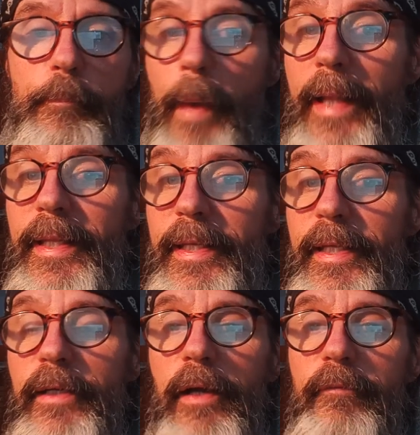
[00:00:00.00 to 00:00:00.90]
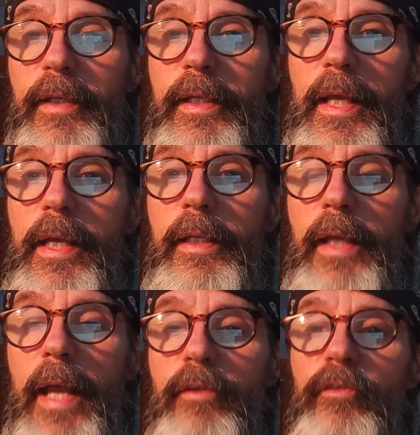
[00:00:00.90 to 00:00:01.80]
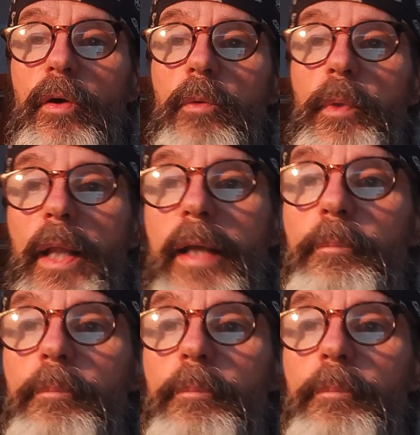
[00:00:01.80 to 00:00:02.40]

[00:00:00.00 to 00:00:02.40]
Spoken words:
bend the ear of the king, and so relied